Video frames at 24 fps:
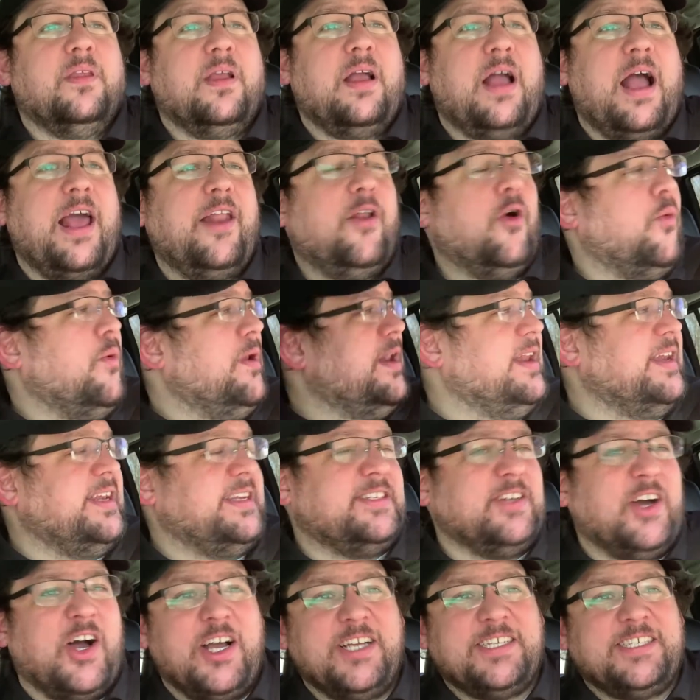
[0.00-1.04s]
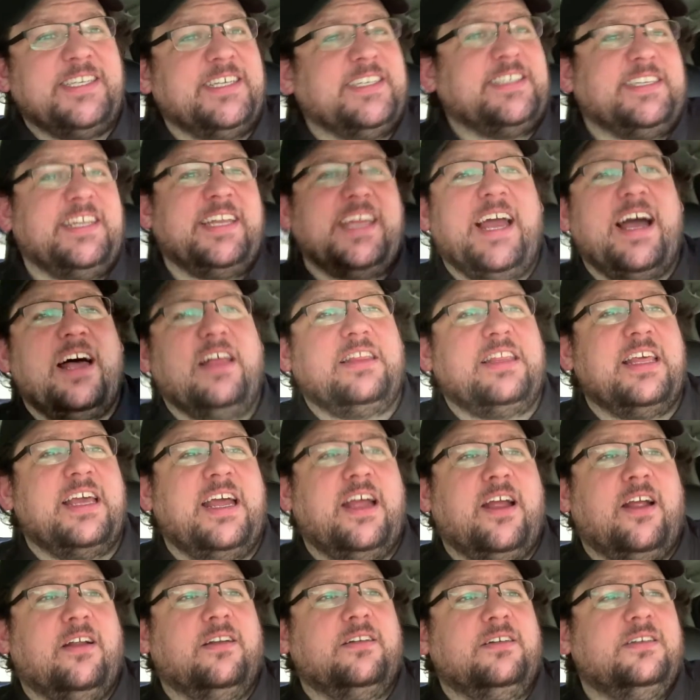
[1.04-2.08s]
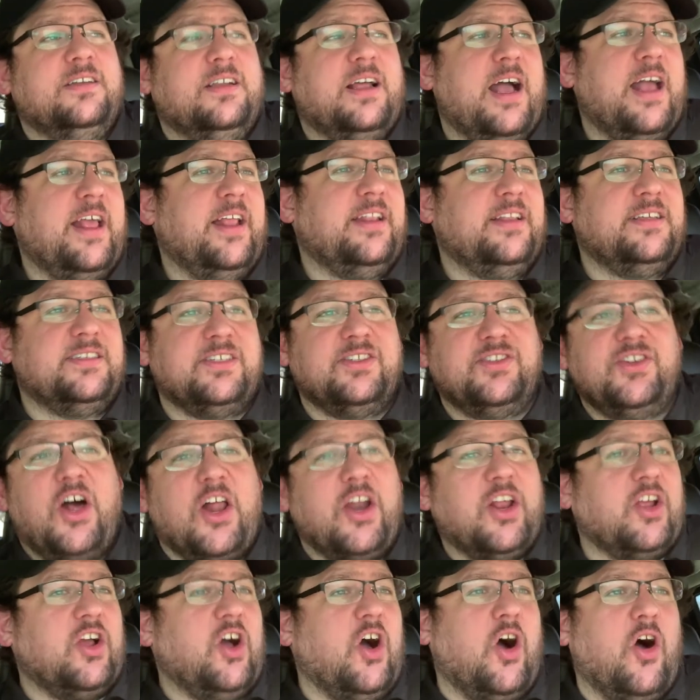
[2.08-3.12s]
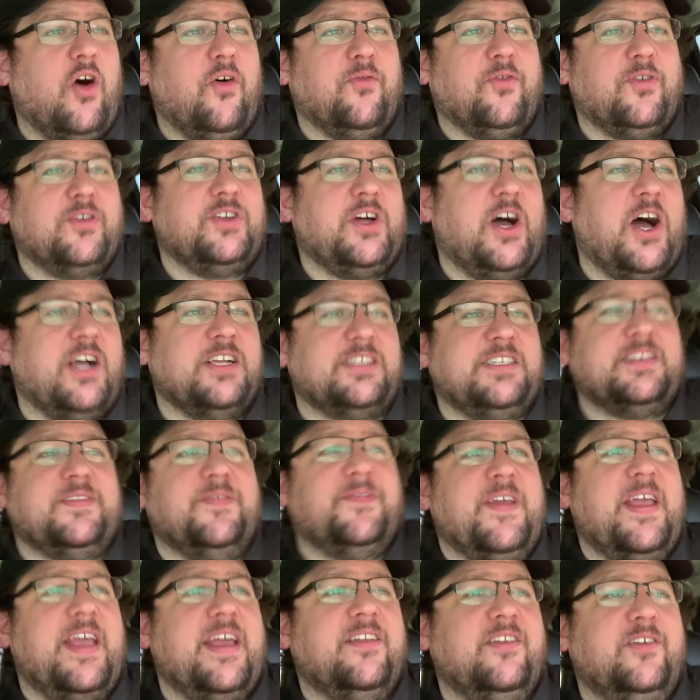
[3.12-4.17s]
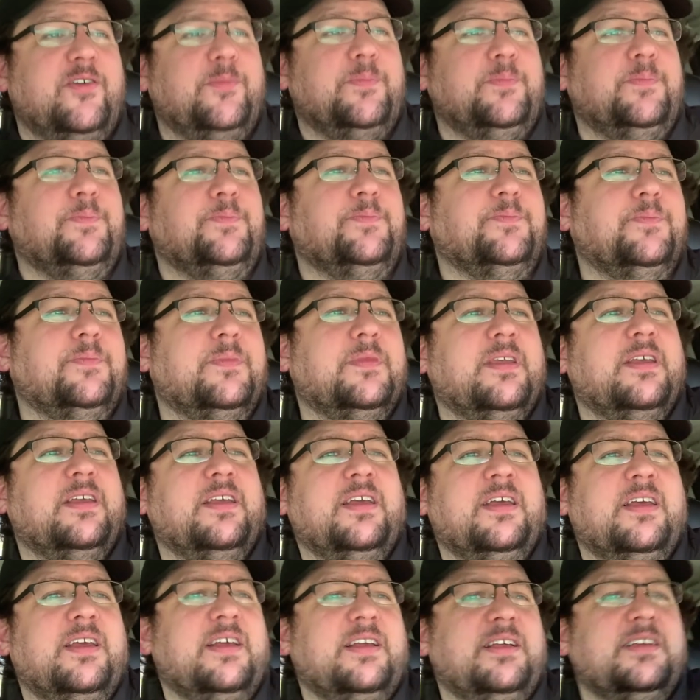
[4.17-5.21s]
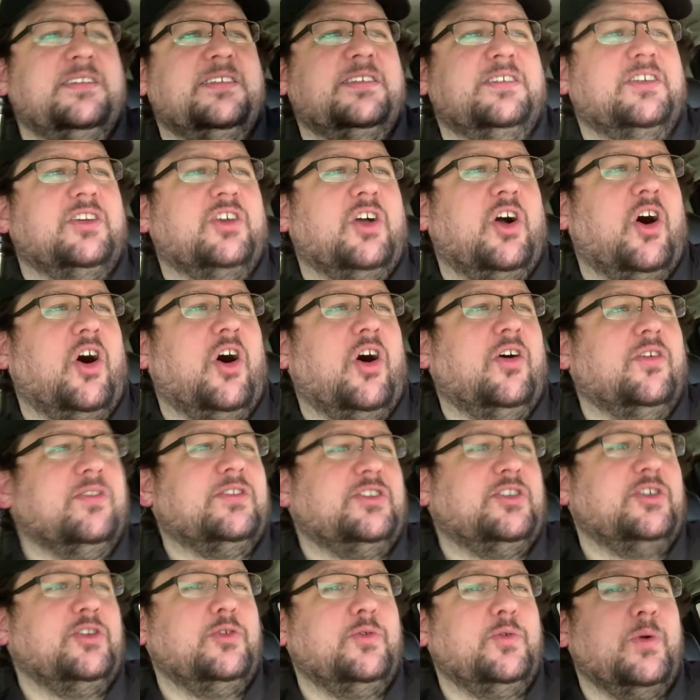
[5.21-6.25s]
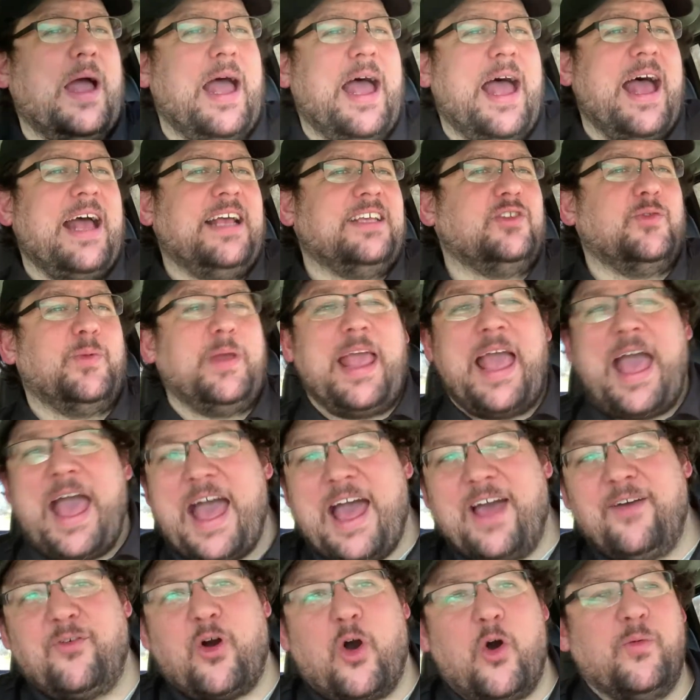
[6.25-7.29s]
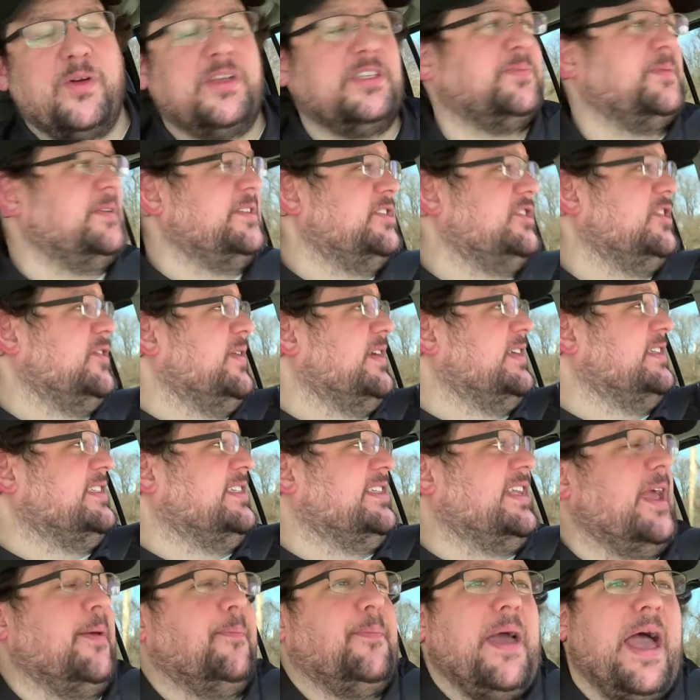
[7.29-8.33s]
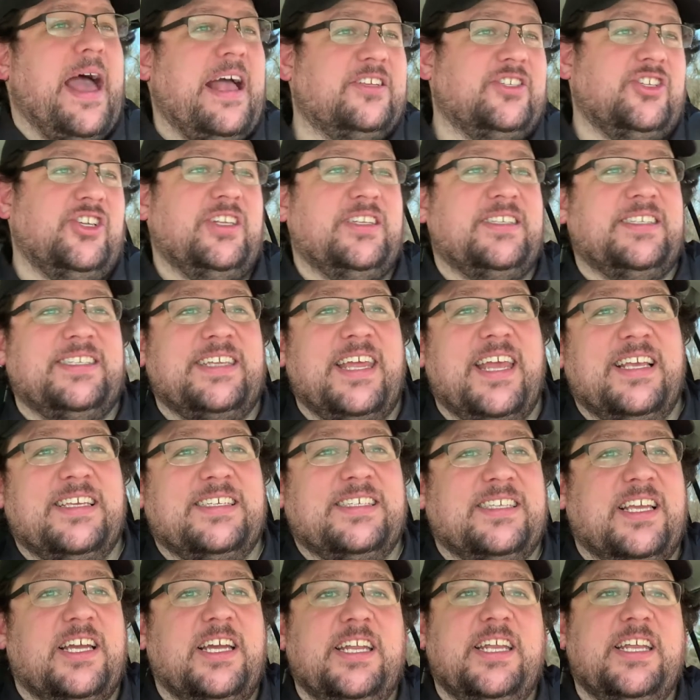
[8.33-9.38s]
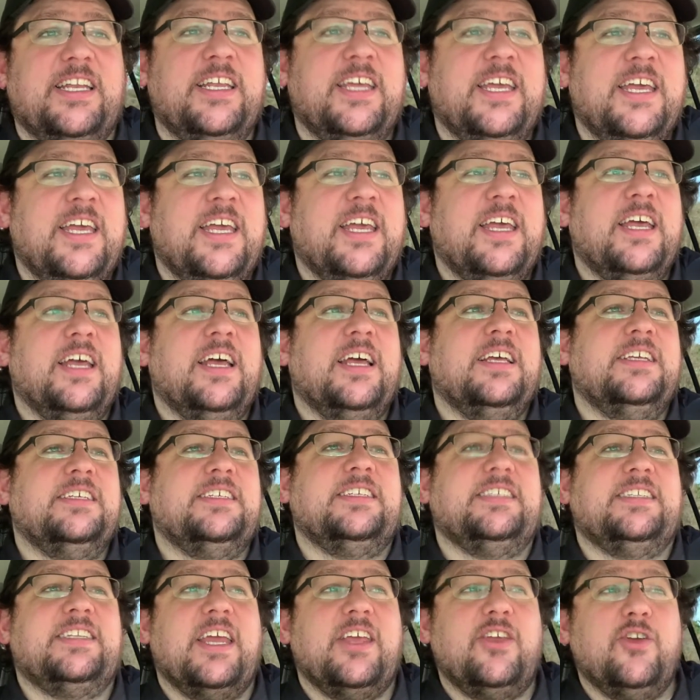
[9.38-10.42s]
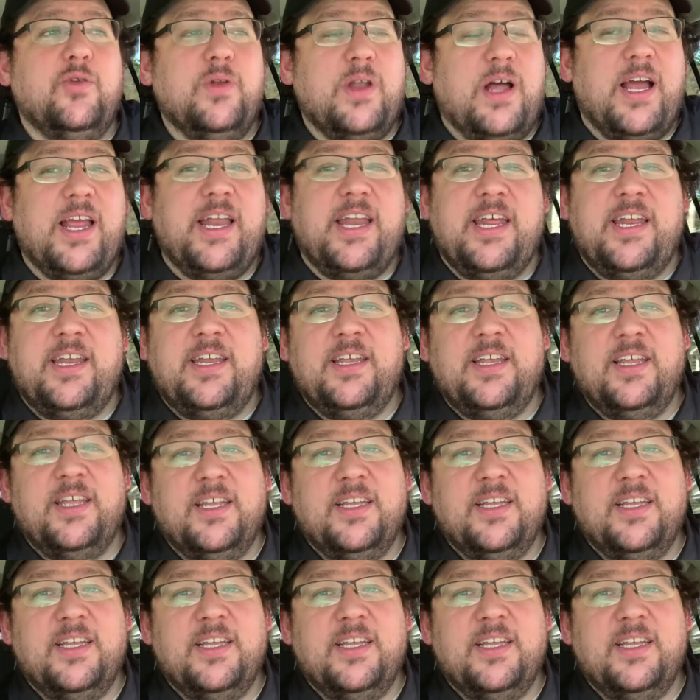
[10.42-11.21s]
I don't want any toxicity out there. This is not a call for toxic fandom. This is a call to, as we have always been doing, stay passionate, stay excited, stay united.